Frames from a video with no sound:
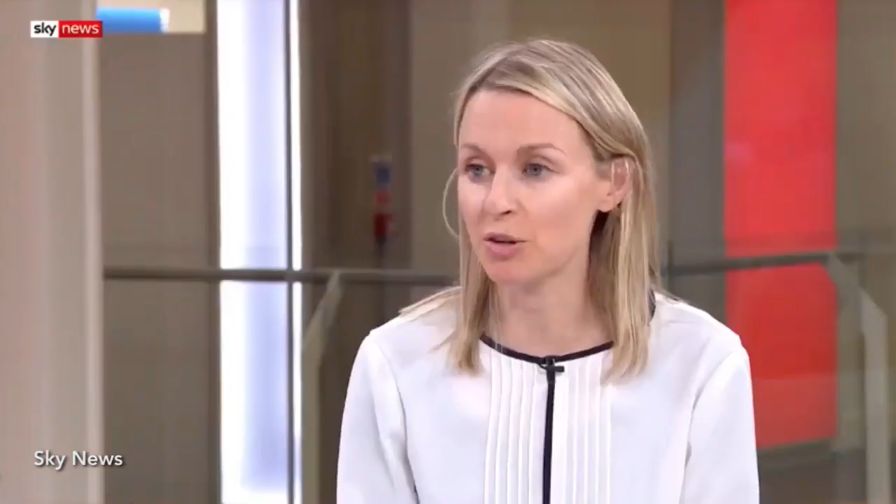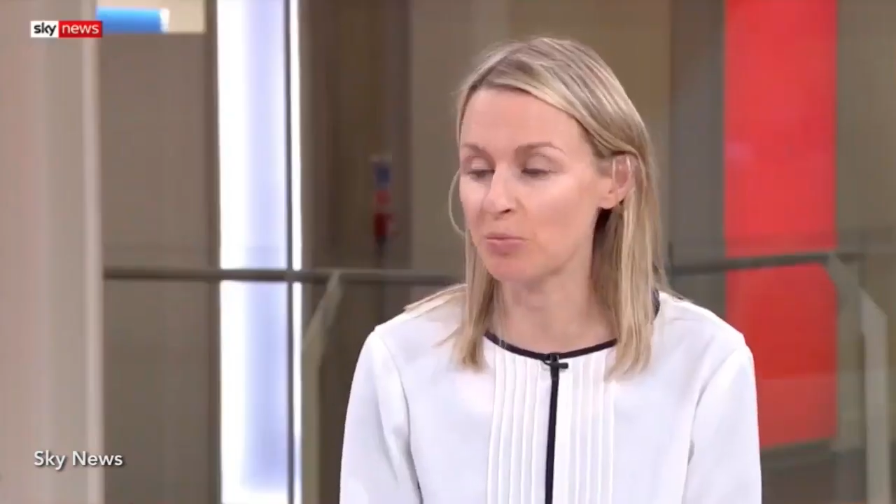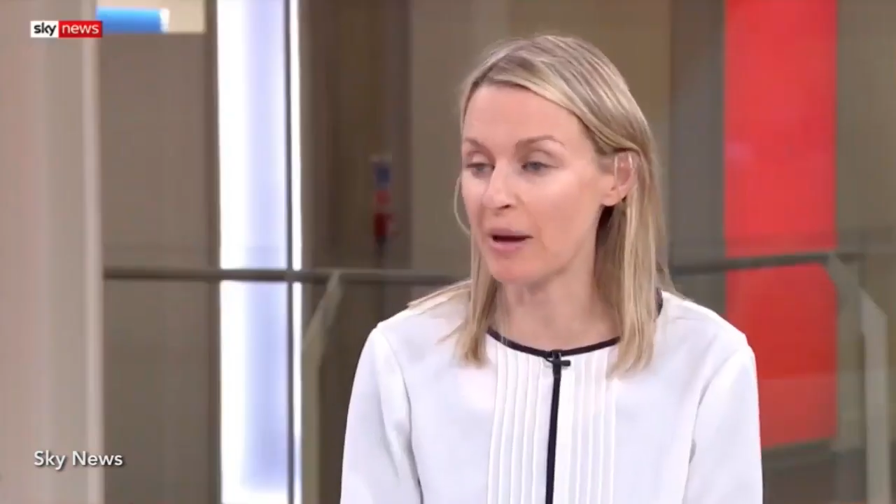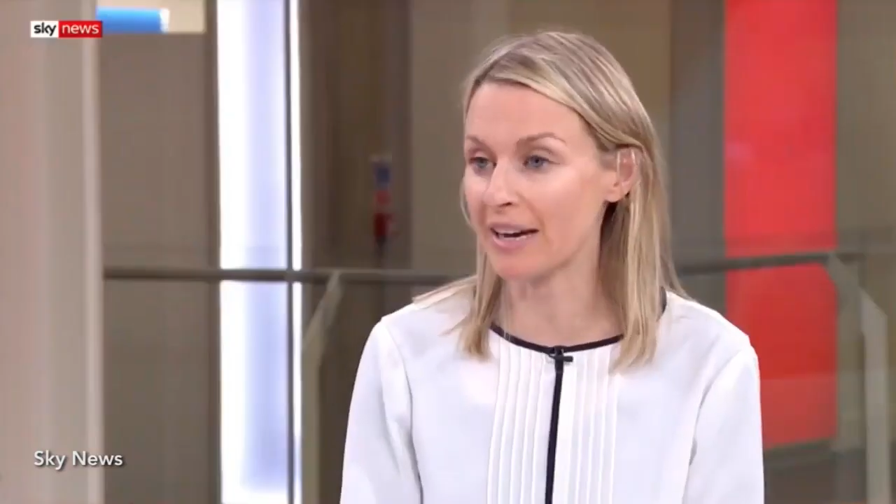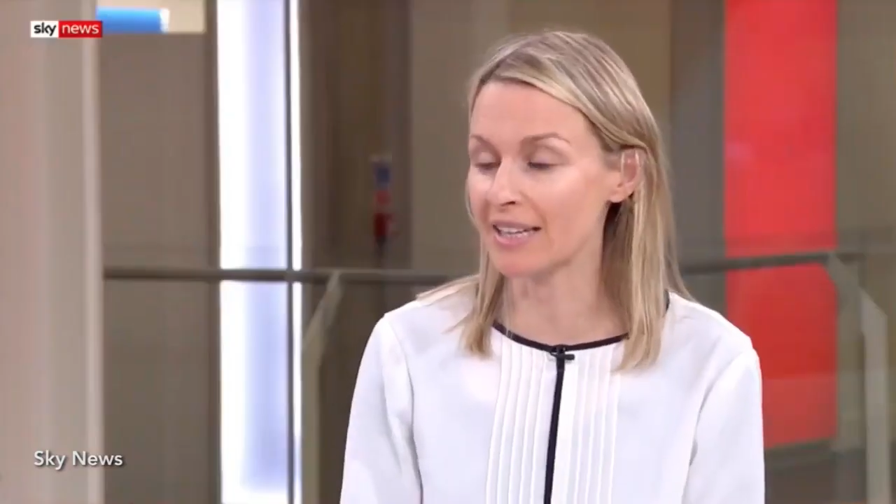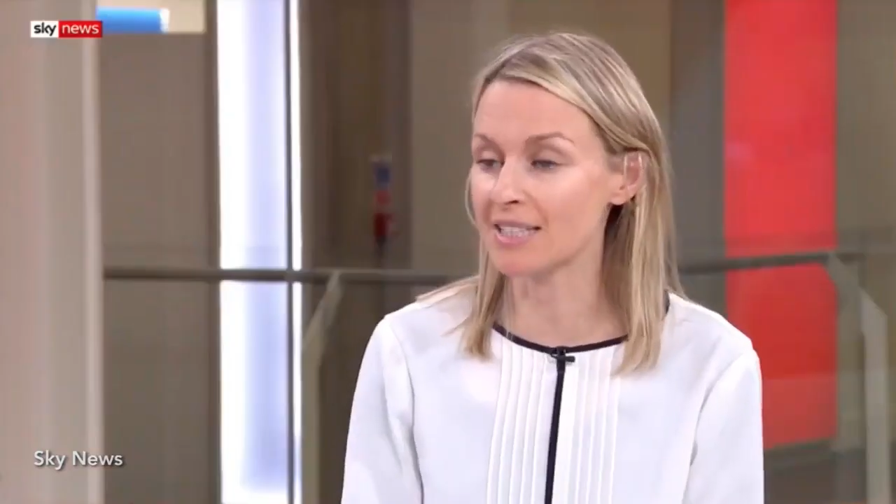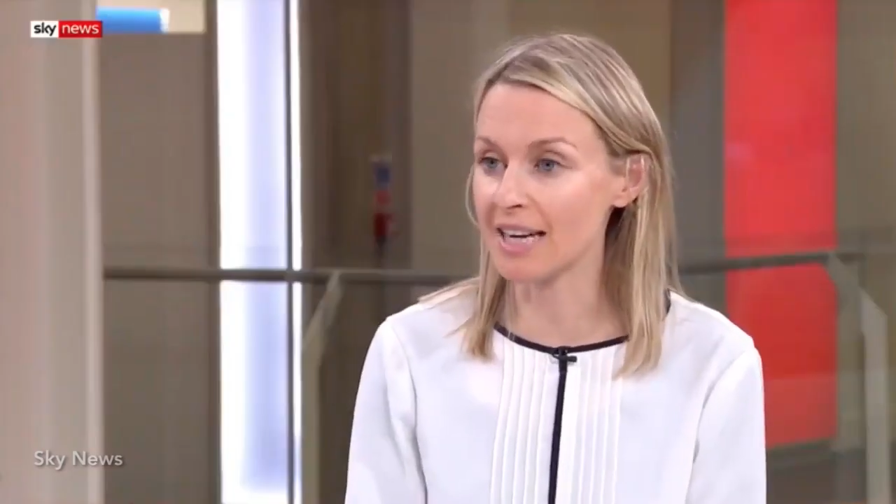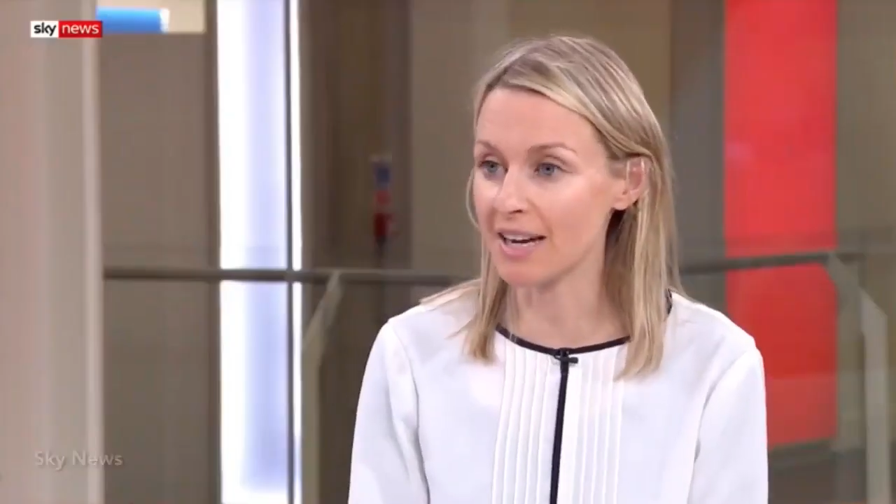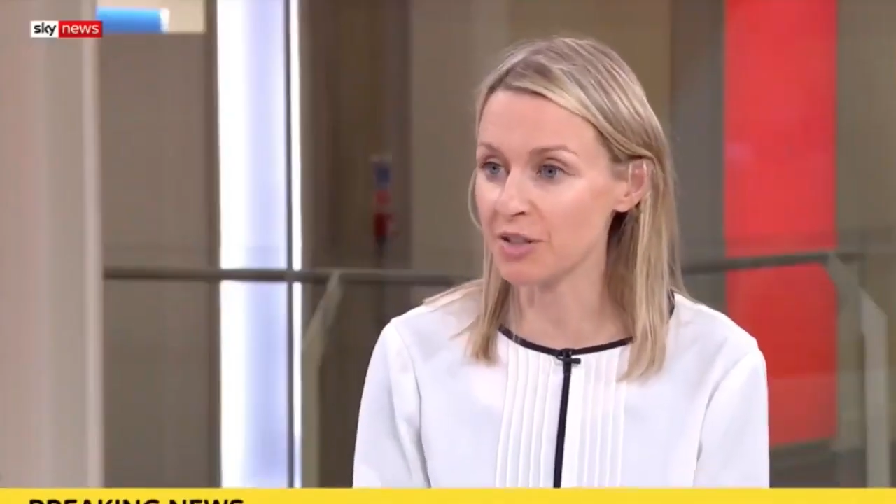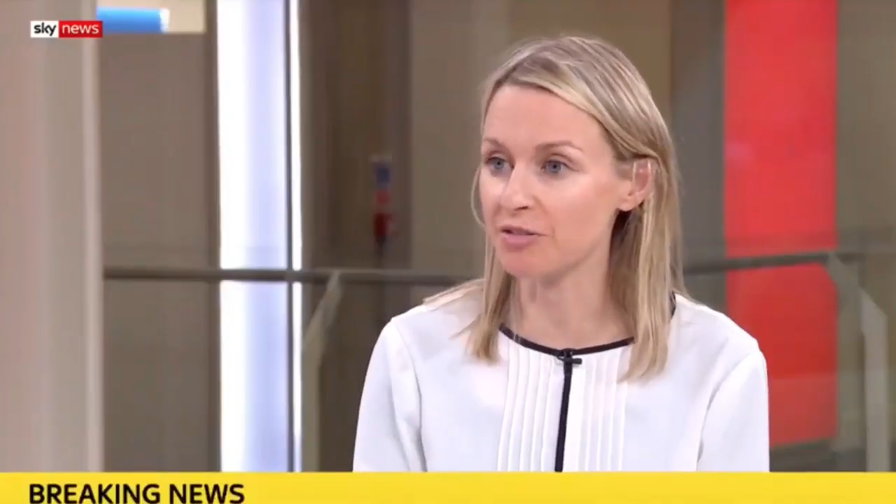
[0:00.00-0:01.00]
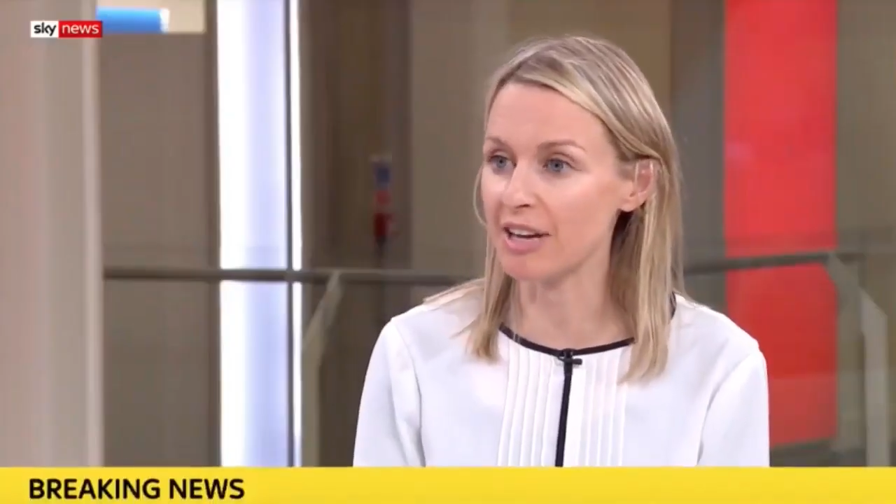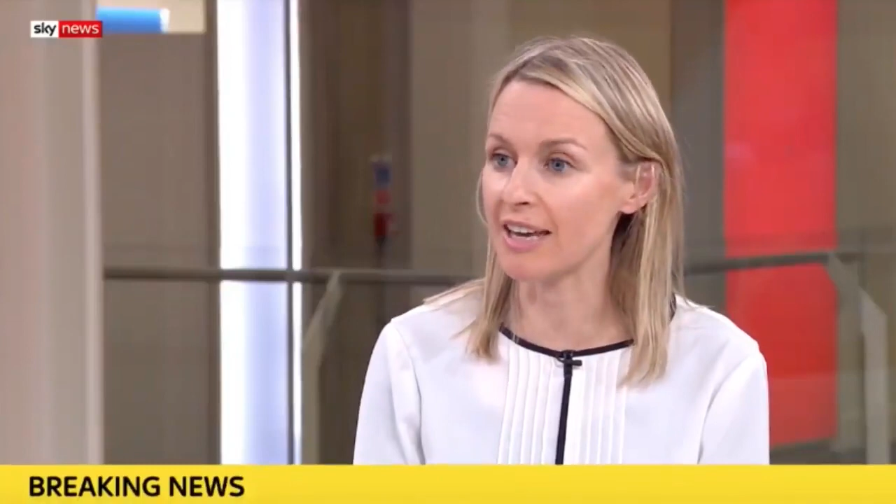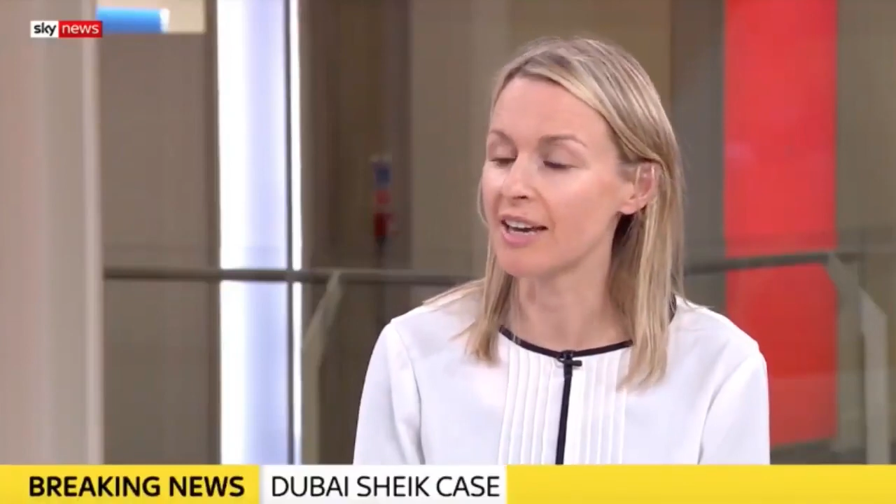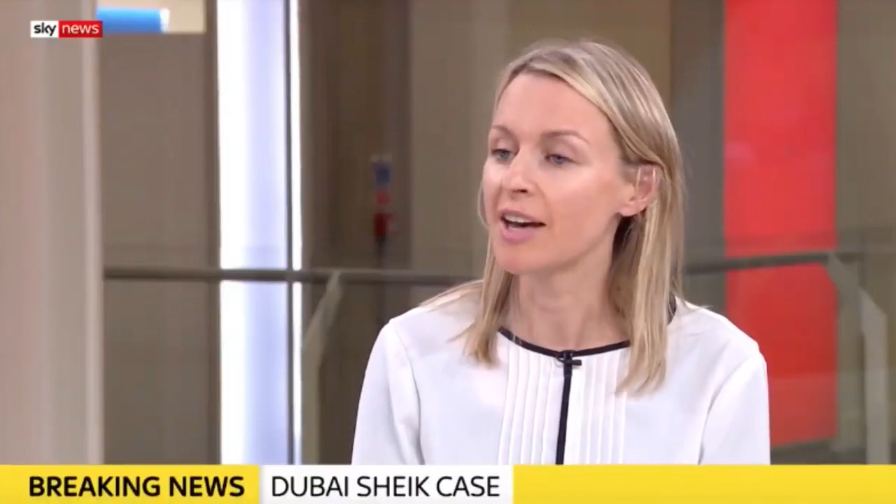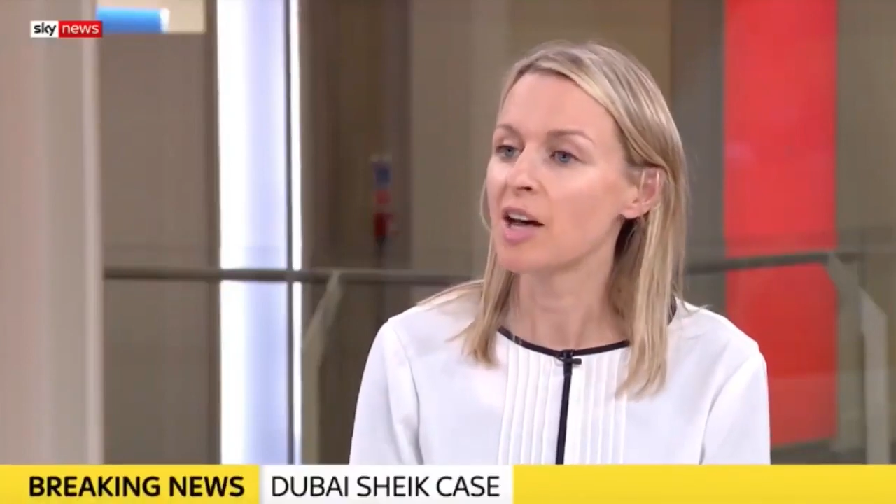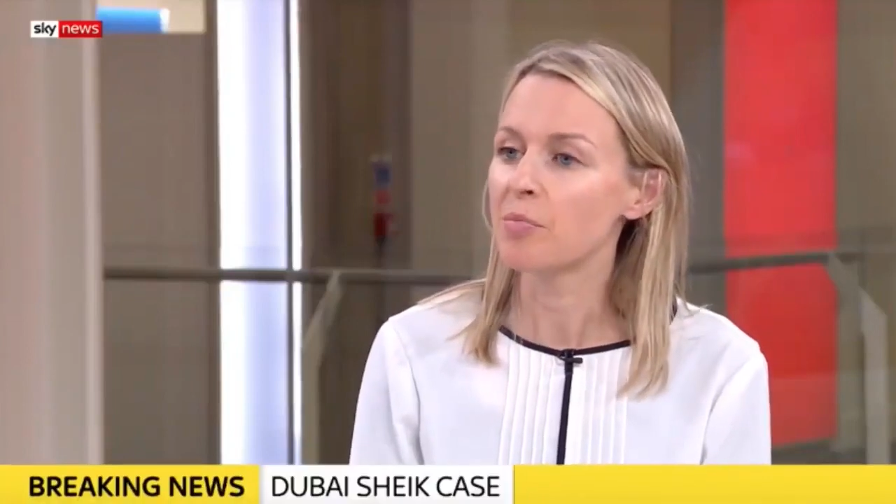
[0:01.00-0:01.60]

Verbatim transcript: Court back in January,